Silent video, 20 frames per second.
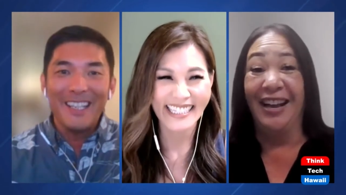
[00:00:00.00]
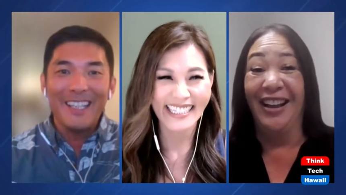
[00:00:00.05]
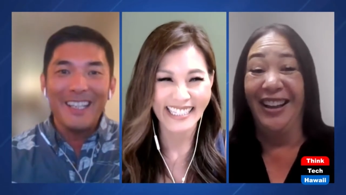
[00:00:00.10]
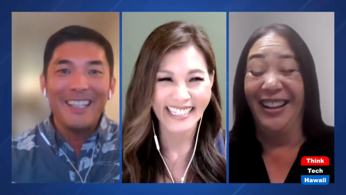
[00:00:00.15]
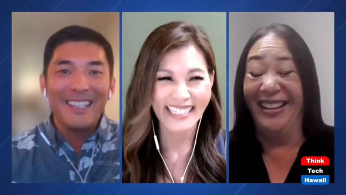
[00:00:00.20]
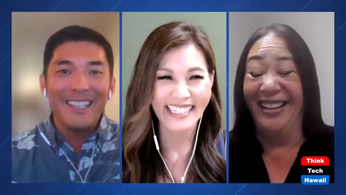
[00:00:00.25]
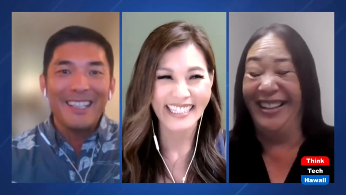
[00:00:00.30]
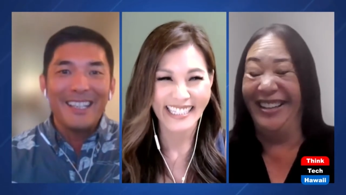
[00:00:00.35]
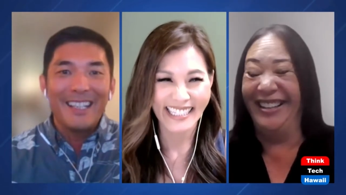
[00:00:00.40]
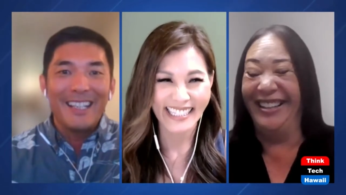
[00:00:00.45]
Speaker 1: right?
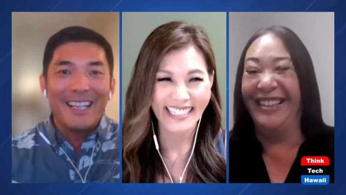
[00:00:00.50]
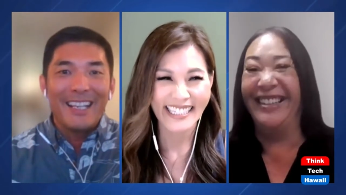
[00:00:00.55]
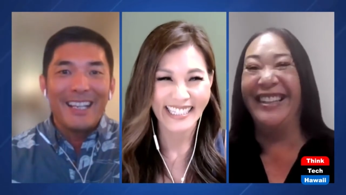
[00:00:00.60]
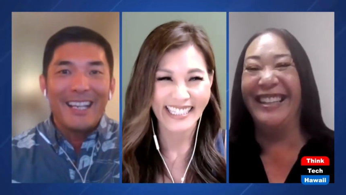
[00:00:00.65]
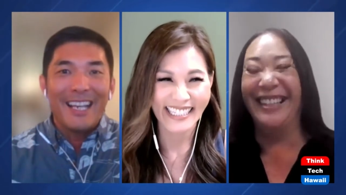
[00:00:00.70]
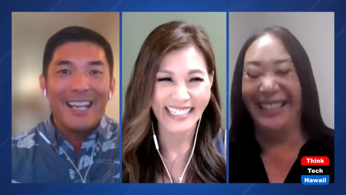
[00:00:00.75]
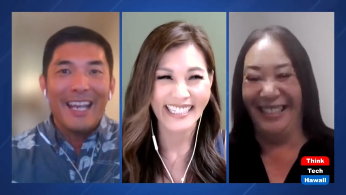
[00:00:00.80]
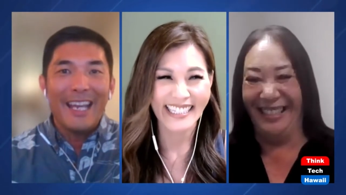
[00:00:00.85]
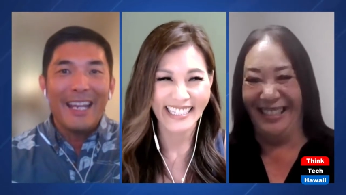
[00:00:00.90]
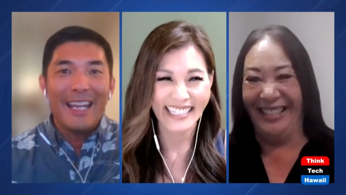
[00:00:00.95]

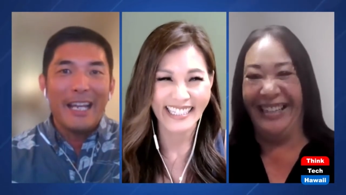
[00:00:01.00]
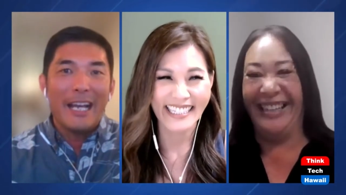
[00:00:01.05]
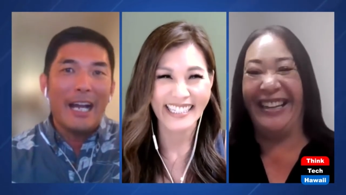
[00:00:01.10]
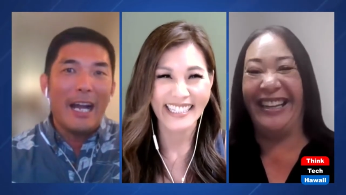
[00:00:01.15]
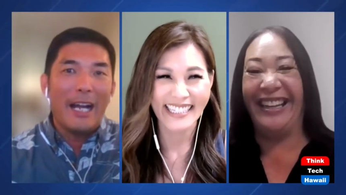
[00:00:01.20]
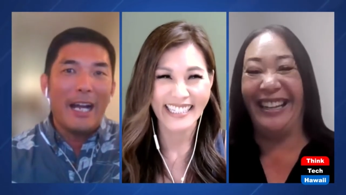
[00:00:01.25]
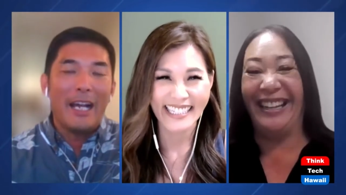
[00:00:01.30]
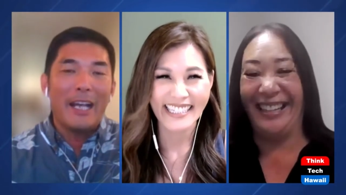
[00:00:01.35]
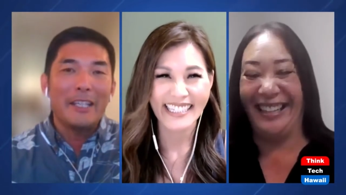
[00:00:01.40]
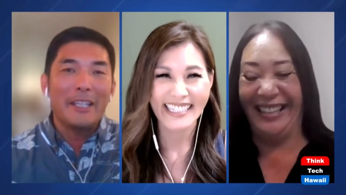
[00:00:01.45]
And
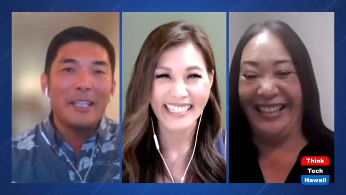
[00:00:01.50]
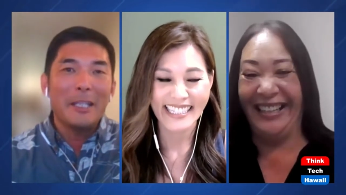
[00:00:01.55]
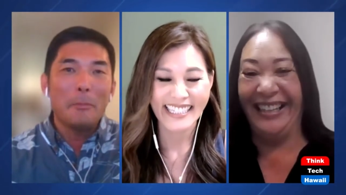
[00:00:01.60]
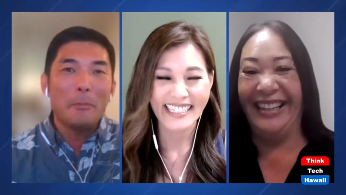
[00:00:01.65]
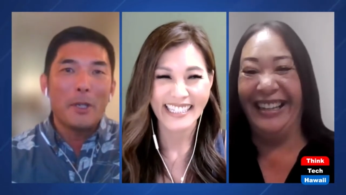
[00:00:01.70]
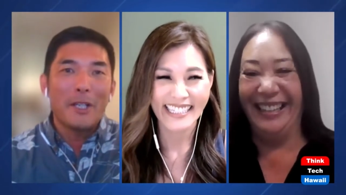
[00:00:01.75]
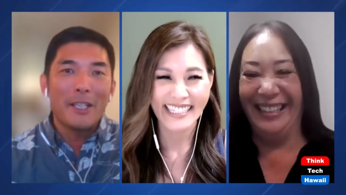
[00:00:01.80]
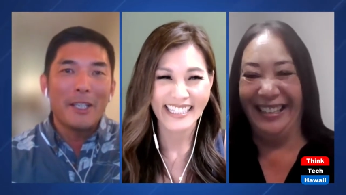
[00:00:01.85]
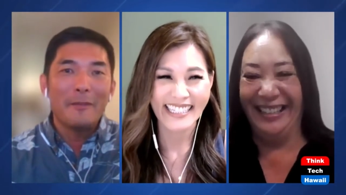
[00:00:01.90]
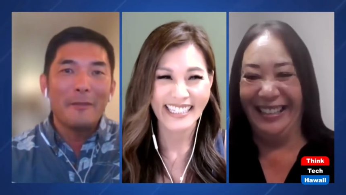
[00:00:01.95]
I
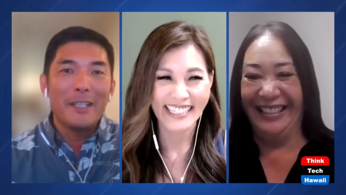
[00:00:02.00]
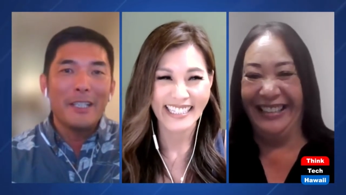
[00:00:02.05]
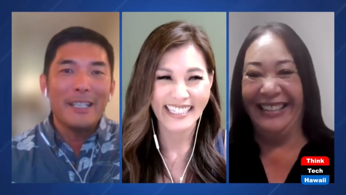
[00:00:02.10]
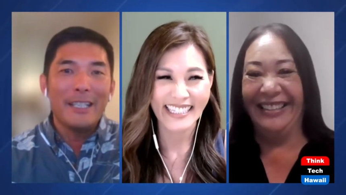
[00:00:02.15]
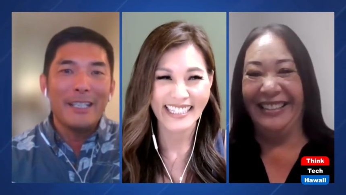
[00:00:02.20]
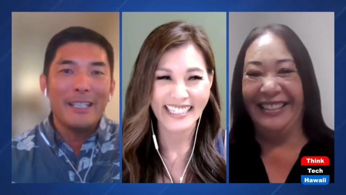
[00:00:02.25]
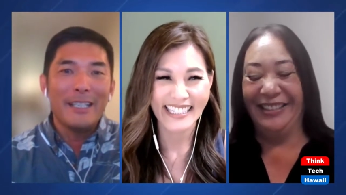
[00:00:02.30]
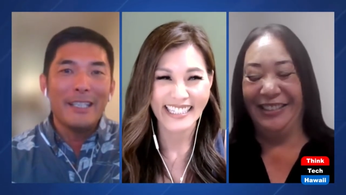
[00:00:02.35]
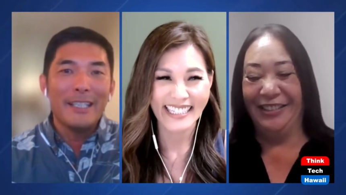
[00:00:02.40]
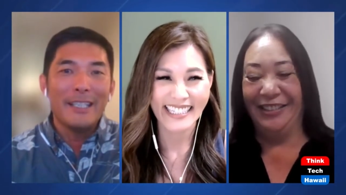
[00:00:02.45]
think part of it
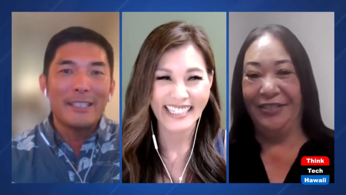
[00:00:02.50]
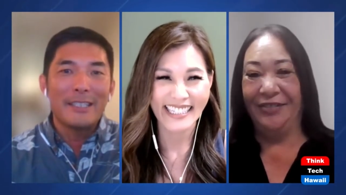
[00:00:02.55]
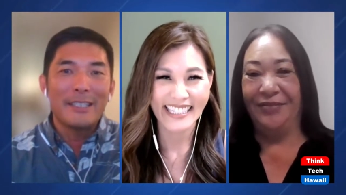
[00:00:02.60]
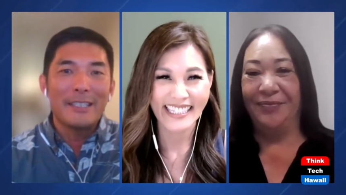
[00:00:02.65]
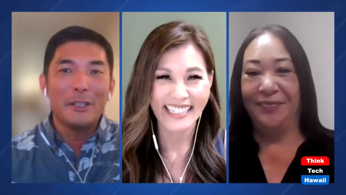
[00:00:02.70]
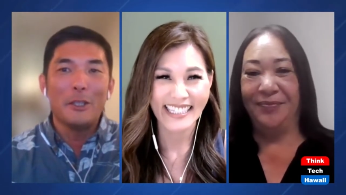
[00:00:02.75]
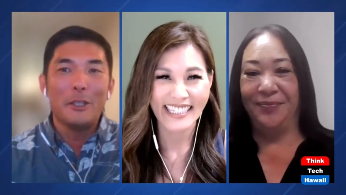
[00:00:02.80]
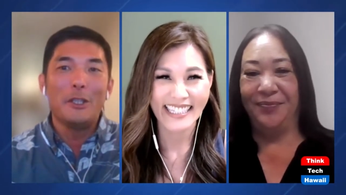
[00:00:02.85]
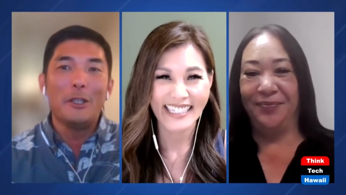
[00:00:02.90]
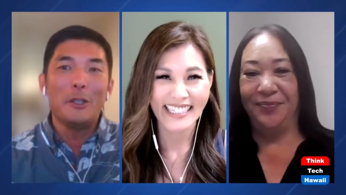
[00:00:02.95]
is,
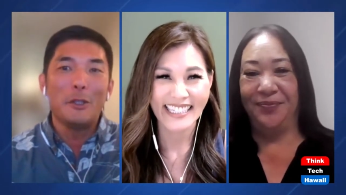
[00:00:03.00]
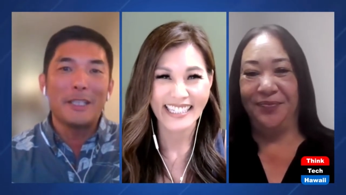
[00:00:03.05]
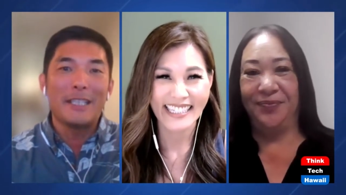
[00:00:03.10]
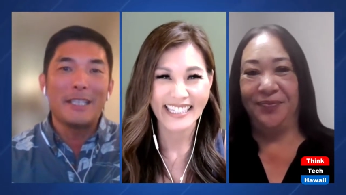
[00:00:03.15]
you